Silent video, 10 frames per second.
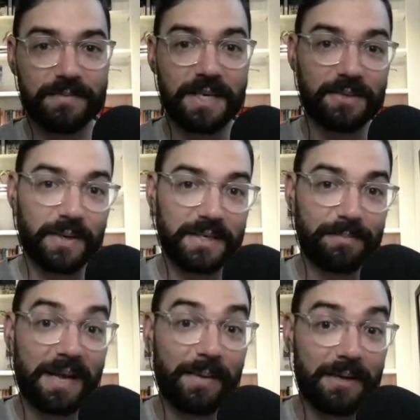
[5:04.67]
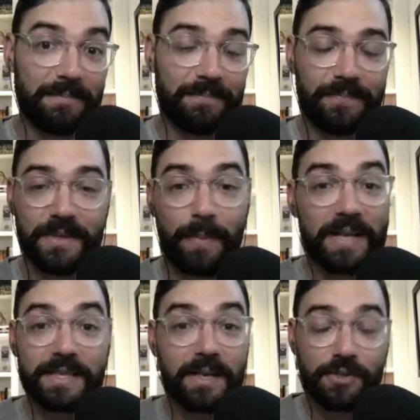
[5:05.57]
six weeks maybe
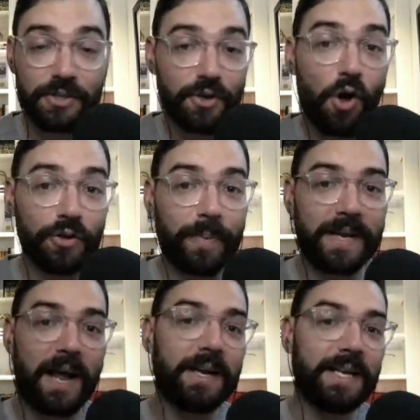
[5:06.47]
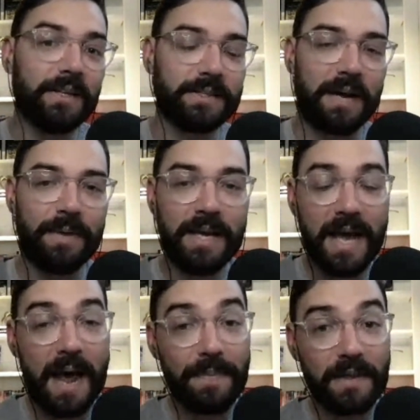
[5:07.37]
depends it's this all depend on healing time
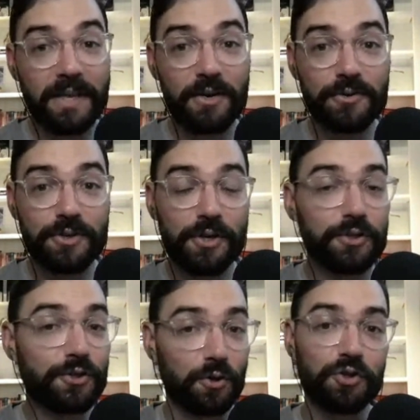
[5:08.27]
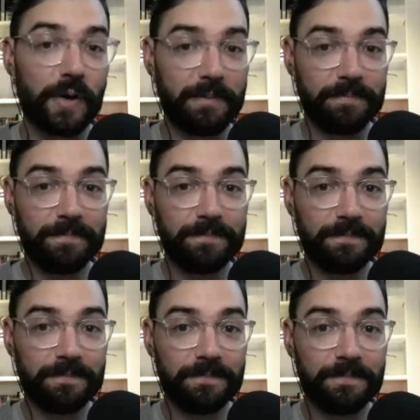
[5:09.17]
and then there's surgery
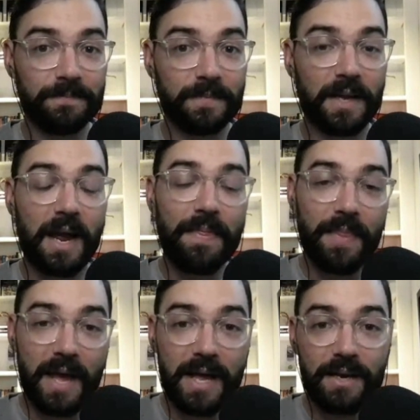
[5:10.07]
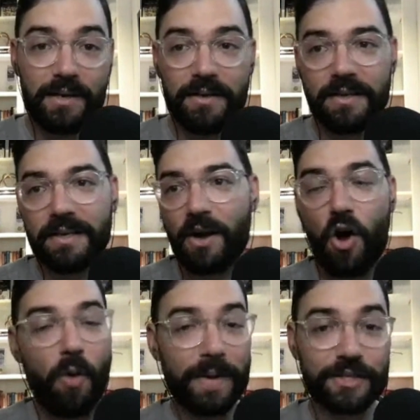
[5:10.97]
and then
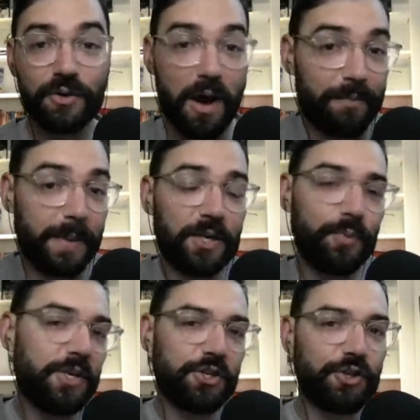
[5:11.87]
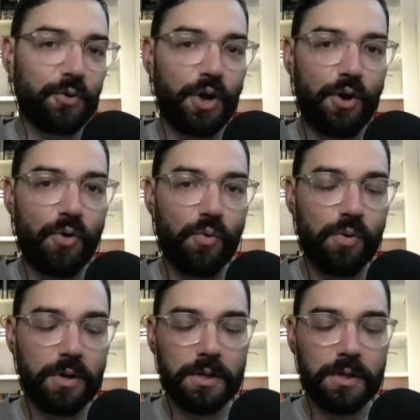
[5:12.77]
all bets are off because we just don't know